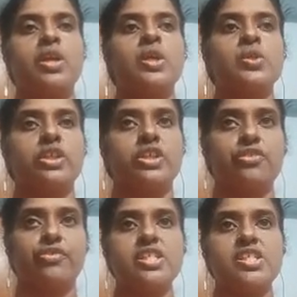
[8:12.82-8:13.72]
So, the
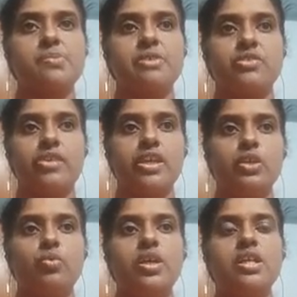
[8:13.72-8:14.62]
difference between
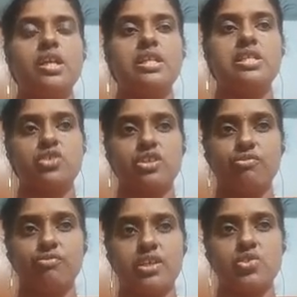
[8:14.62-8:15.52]
your in
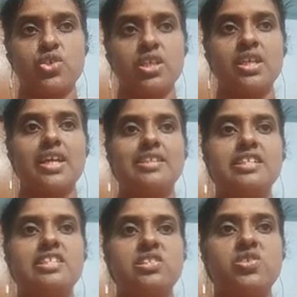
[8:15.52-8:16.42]
string function and
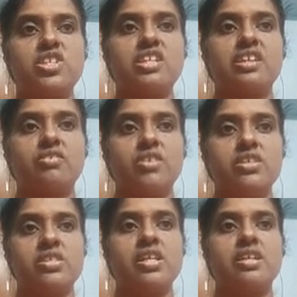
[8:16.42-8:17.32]
in string
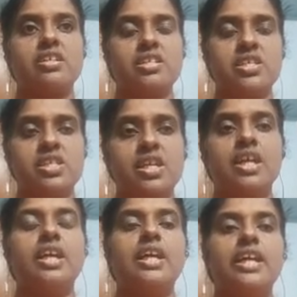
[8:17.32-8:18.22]
reverse is
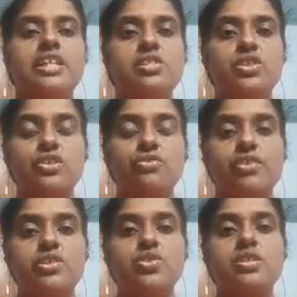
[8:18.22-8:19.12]
in string
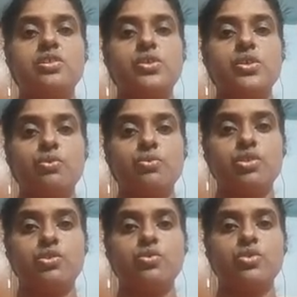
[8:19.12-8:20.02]
function is
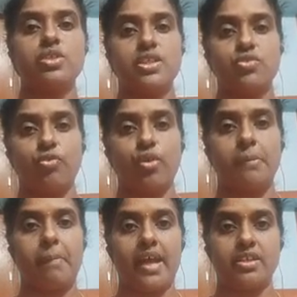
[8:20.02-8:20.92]
used to search for
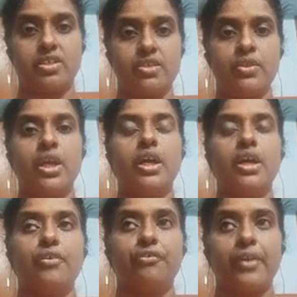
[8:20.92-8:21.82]
a pattern
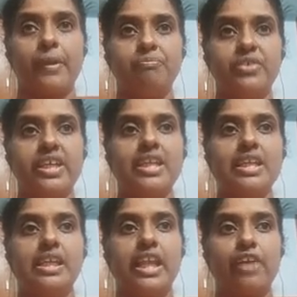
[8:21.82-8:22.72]
from the
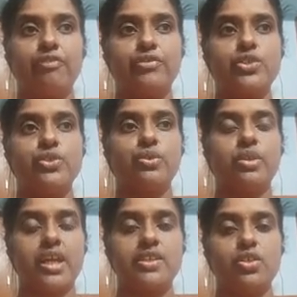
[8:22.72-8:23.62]
left to
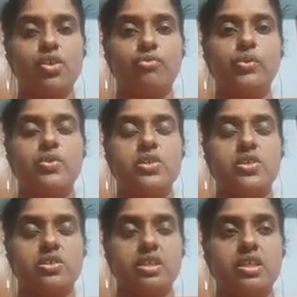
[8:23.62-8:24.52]
right of your
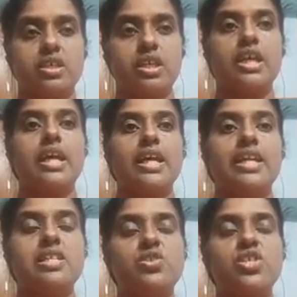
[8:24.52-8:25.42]
string.
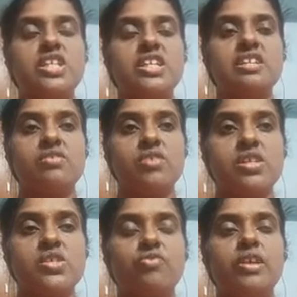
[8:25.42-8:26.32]
In string
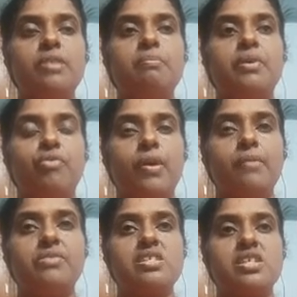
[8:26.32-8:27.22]
reverse will
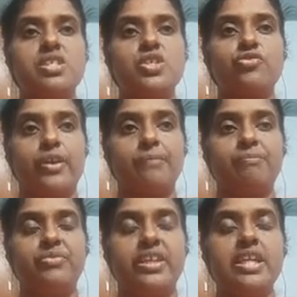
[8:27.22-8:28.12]
perform the search
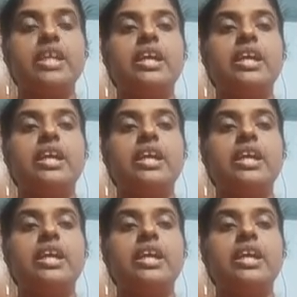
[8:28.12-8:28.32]
from the